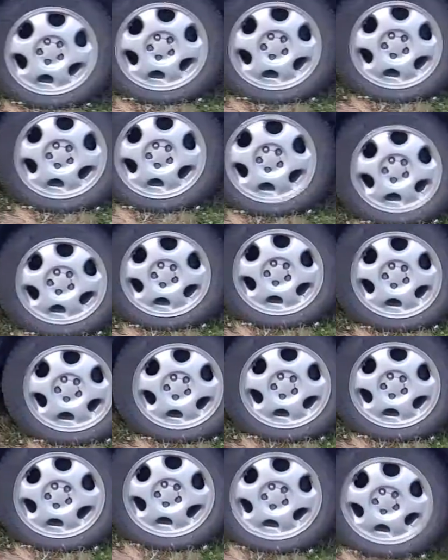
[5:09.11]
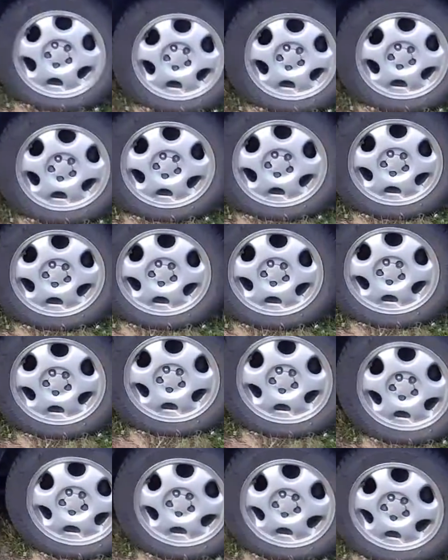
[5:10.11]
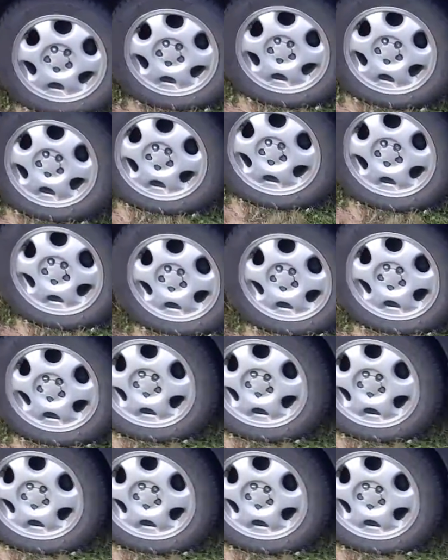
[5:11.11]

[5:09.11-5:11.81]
rear bumper is going to pull off. I'm going to put